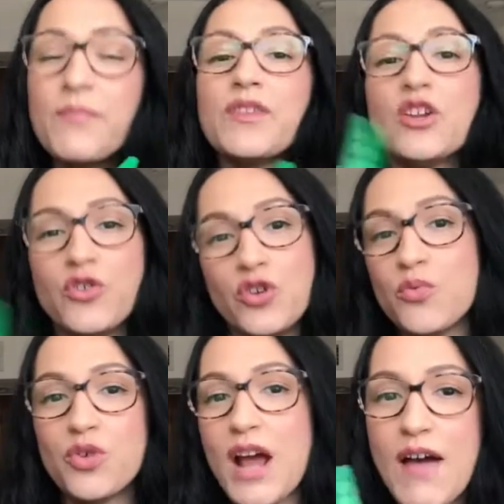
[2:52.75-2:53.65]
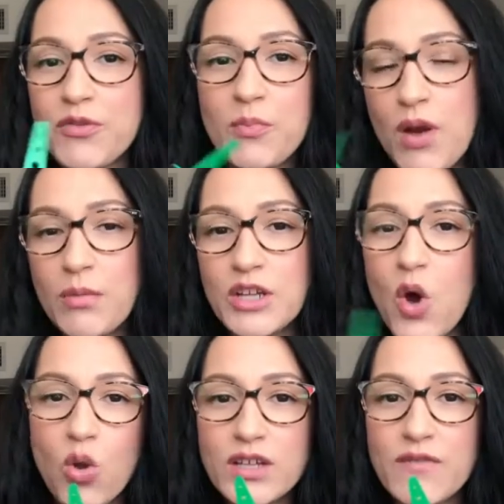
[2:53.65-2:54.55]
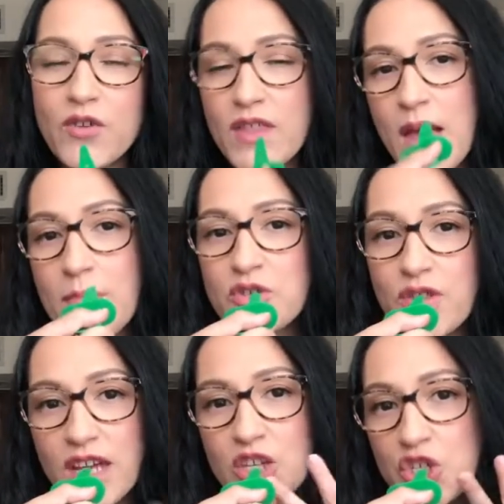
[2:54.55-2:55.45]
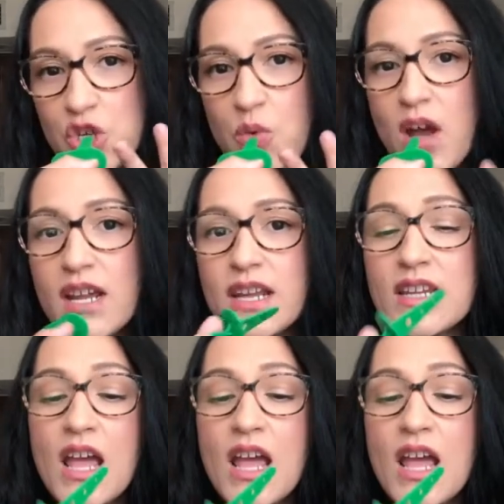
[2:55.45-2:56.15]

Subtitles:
You would have to probably hold it for them so they can chew on it.